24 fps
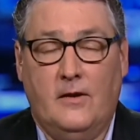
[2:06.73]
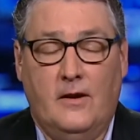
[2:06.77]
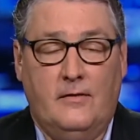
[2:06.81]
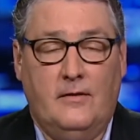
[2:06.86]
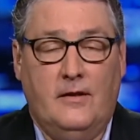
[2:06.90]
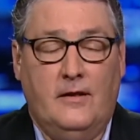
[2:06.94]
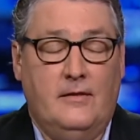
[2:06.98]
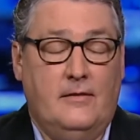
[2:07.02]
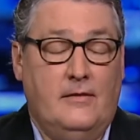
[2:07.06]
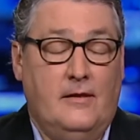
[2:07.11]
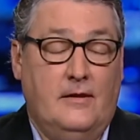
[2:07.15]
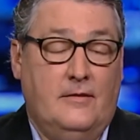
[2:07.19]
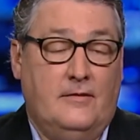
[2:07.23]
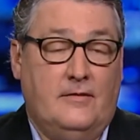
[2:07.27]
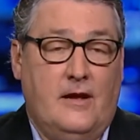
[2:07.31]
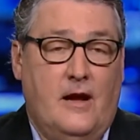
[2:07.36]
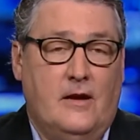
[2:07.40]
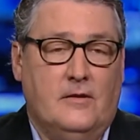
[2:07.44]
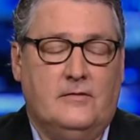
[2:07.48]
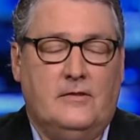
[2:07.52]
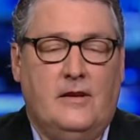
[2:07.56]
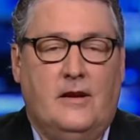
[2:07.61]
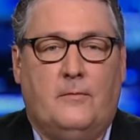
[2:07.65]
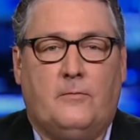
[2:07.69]
And it
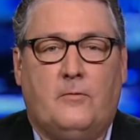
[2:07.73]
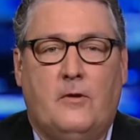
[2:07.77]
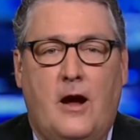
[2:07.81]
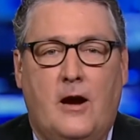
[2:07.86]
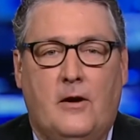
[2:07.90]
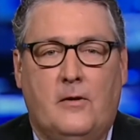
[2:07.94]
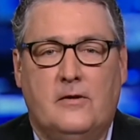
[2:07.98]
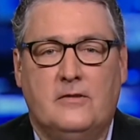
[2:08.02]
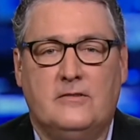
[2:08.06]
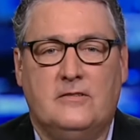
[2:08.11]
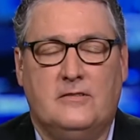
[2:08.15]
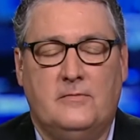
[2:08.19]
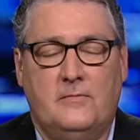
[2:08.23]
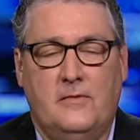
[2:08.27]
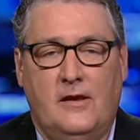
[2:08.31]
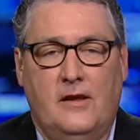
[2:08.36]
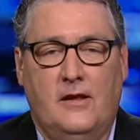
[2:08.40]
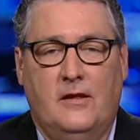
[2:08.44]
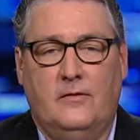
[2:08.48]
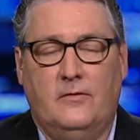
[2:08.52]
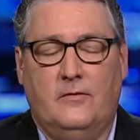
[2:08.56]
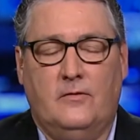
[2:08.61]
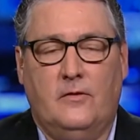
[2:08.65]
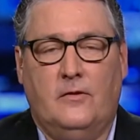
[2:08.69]
sounds like progress to me,
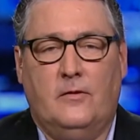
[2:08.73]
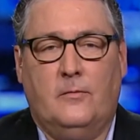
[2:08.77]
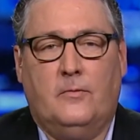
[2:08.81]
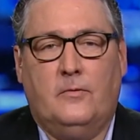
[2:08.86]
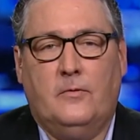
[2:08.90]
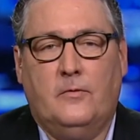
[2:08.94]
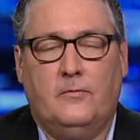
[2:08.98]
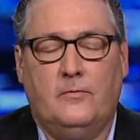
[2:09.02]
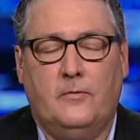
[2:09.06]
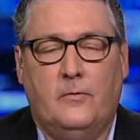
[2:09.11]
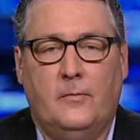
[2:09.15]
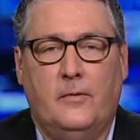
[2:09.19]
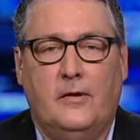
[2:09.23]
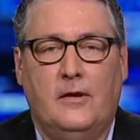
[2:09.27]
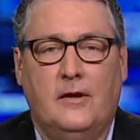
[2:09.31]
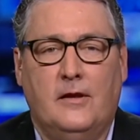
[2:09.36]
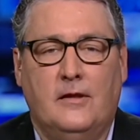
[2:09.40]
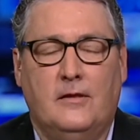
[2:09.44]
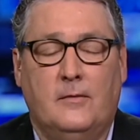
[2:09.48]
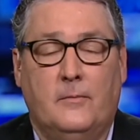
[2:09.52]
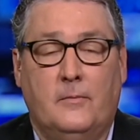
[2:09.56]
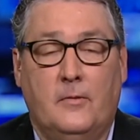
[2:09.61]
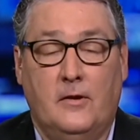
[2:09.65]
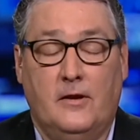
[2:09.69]
and so the proof will be
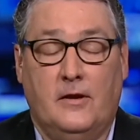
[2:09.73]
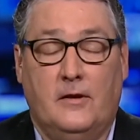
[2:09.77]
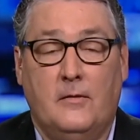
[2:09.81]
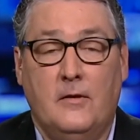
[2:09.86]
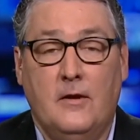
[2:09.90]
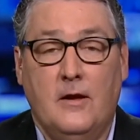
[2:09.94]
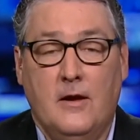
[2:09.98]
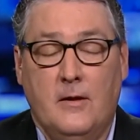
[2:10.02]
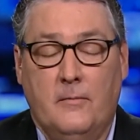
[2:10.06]
in the pudding.